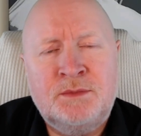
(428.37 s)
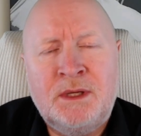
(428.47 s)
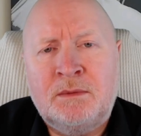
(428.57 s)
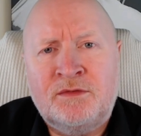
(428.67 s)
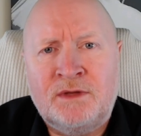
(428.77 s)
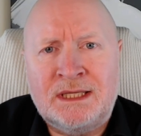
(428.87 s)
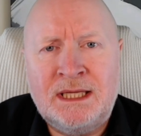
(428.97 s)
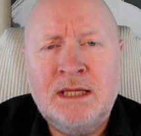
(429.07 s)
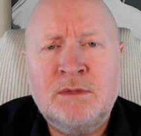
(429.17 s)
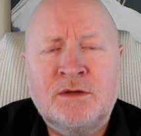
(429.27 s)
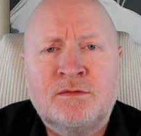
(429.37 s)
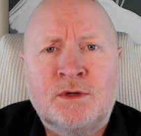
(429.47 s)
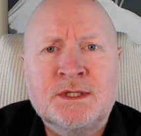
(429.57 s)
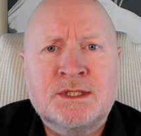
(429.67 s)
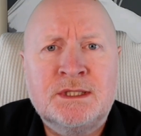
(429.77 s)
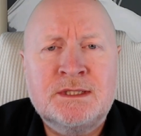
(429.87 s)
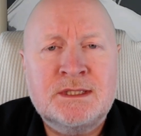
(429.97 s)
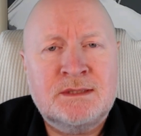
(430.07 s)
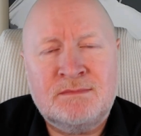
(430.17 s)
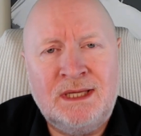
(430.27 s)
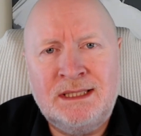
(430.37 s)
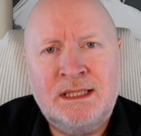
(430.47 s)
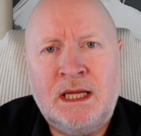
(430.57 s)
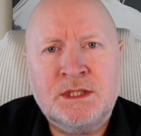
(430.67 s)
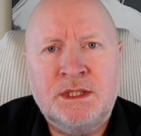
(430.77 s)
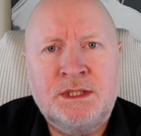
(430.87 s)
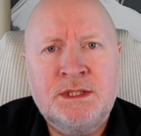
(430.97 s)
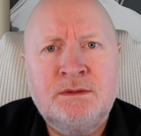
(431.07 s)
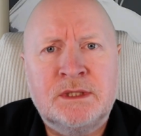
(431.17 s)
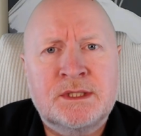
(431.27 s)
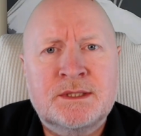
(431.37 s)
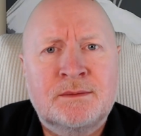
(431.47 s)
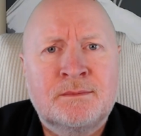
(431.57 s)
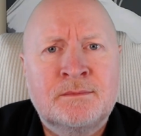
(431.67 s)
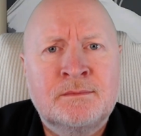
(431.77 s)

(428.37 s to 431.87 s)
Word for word: to be able to fit cabling, for instance, I didn't actually do this.